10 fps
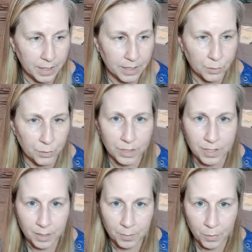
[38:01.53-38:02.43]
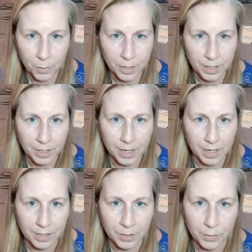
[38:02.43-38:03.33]
it's really important
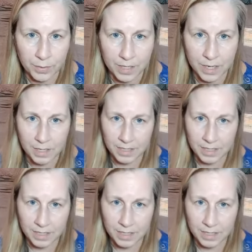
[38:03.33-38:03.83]
that you take a